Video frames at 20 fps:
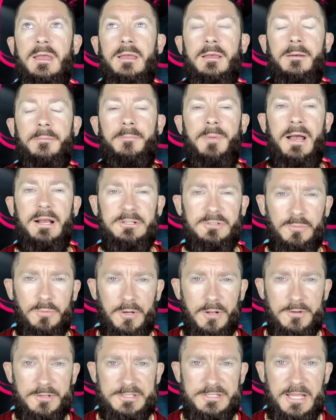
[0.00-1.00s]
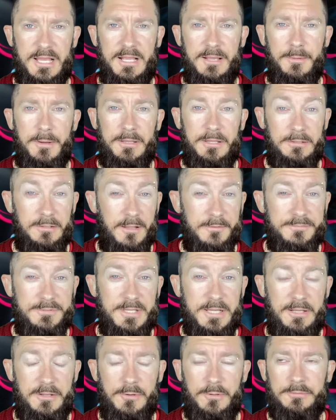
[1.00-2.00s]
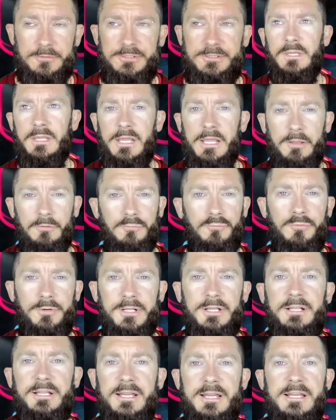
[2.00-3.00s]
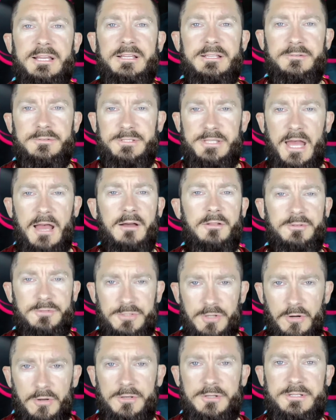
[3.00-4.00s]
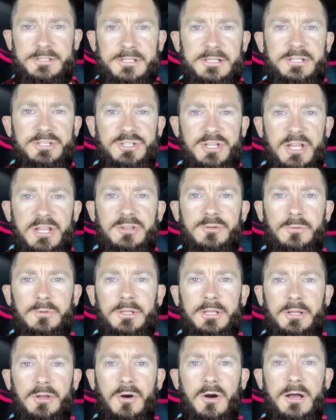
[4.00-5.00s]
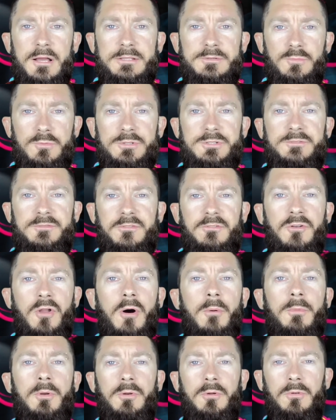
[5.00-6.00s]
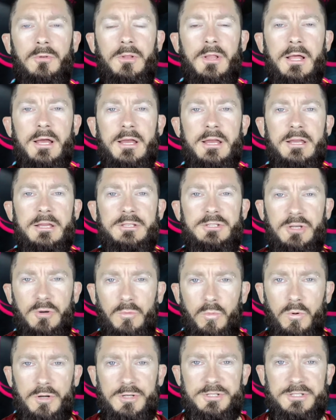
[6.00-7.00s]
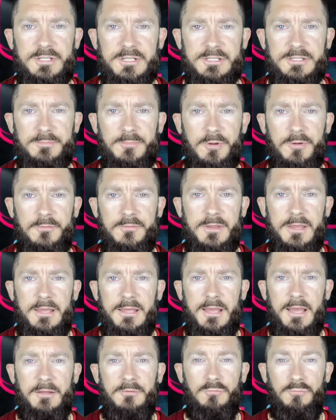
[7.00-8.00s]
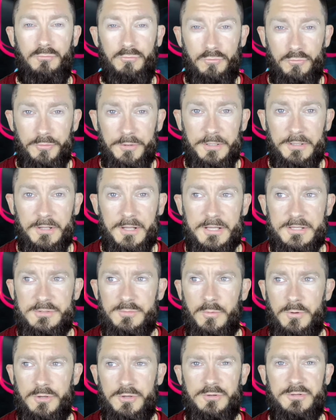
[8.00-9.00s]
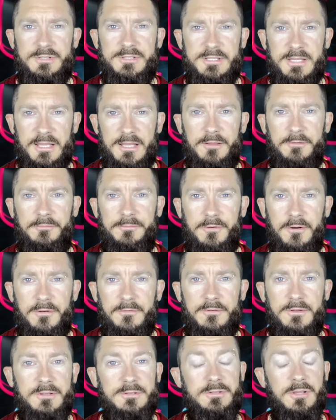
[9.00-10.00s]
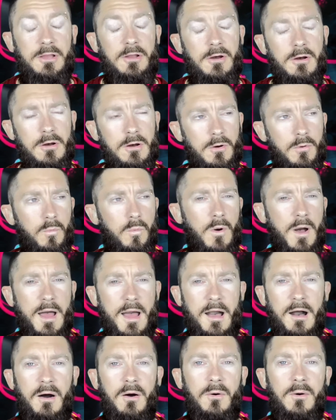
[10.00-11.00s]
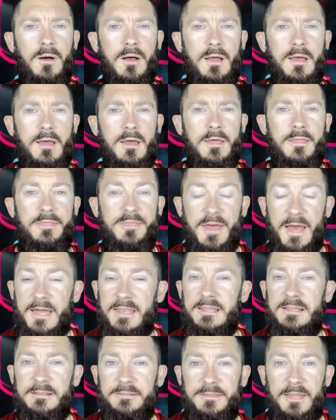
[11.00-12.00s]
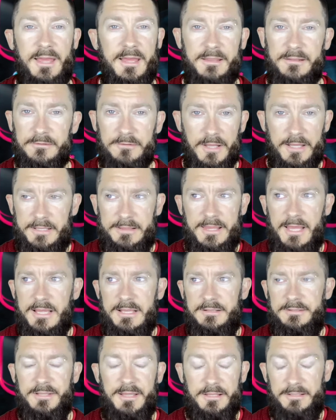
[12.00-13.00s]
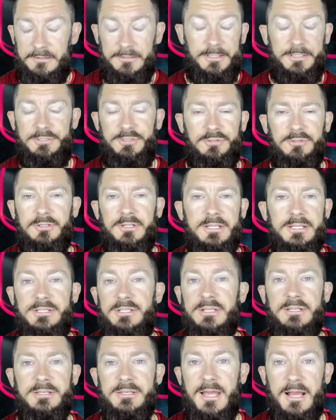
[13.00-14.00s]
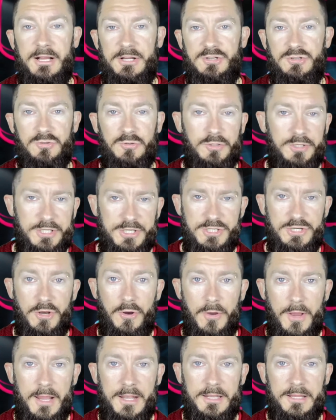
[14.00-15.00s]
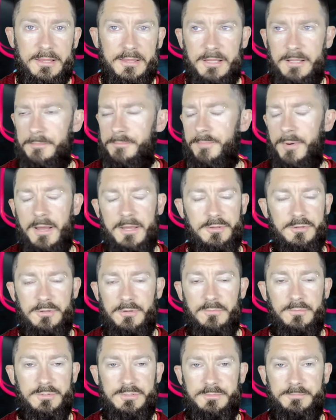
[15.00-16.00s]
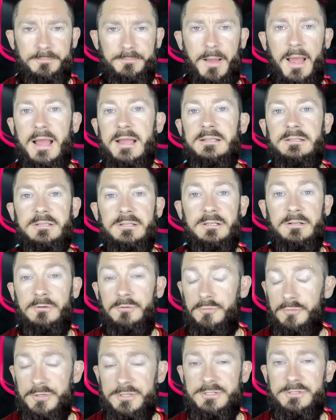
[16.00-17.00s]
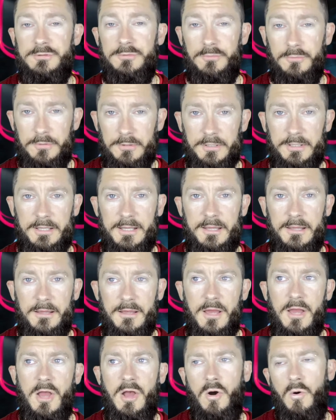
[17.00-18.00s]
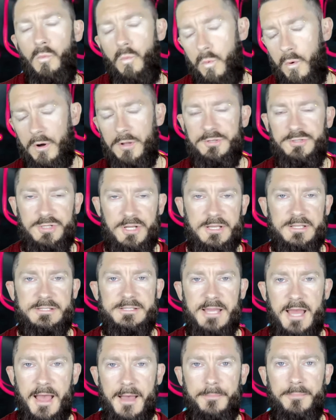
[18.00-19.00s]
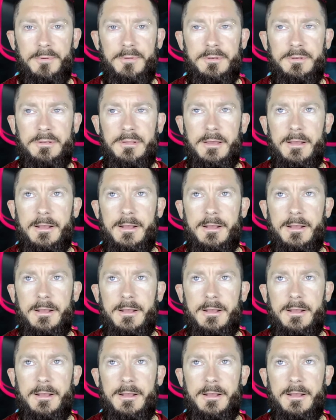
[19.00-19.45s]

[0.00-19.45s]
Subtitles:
Back to what I was saying about the love sequence. It really is, that honestly, genuinely, guys, was phenomenal to watch this movie and realize what you're seeing in front of you. It's like, oh, wow. That like they literally didn't actually show anything, but it was painted crystal clear what just happened.